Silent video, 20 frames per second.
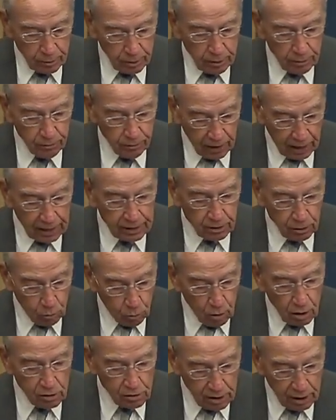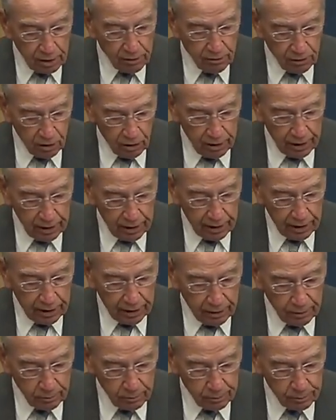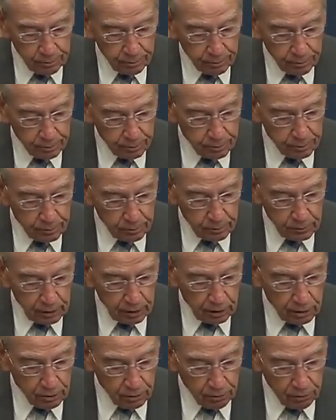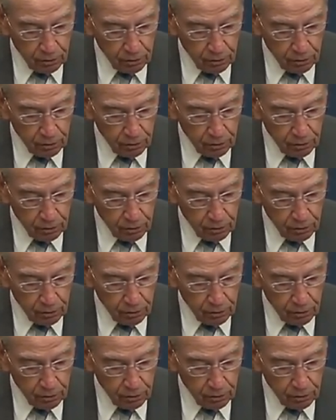In fact, it was that very day that the